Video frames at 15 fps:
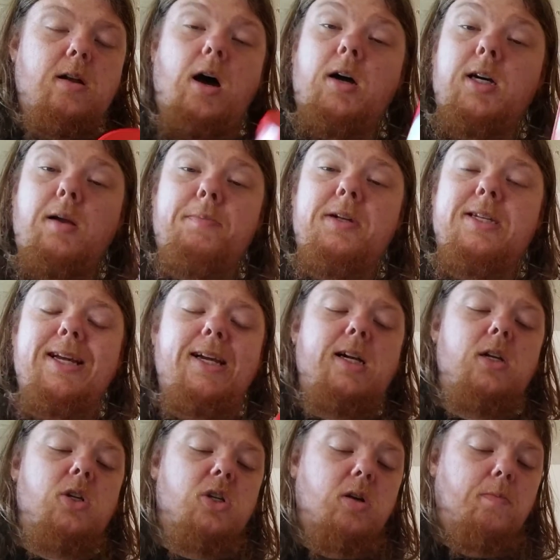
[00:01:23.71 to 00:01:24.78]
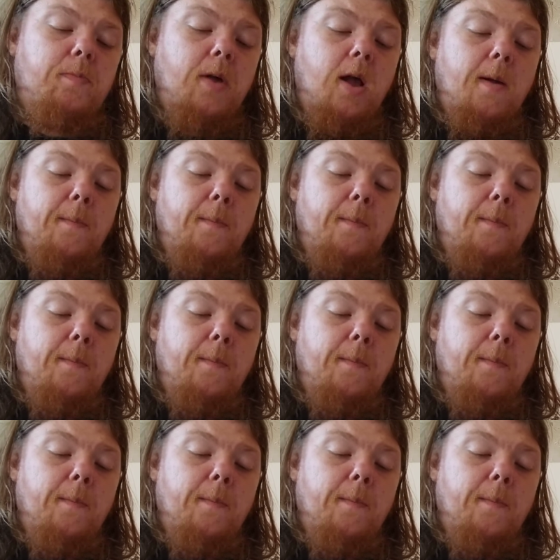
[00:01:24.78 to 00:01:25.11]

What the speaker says: I'm going to be taking some